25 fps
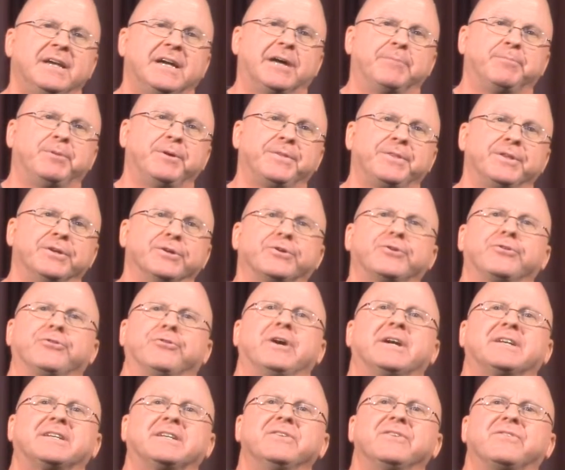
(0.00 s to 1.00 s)
I put their
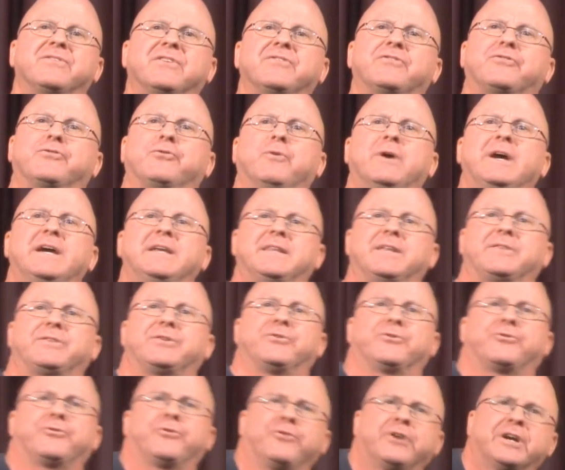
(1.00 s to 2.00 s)
correct in such a way that
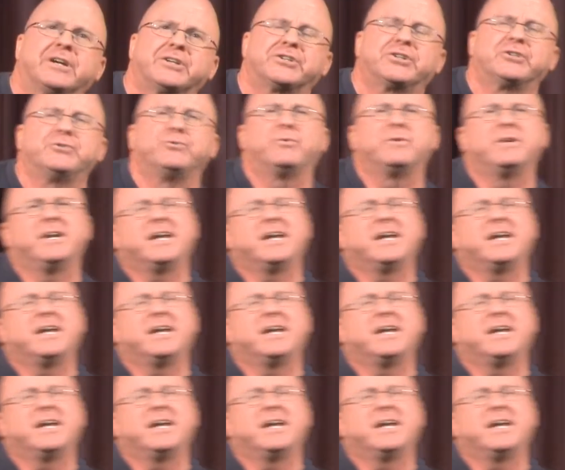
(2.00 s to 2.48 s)
the correction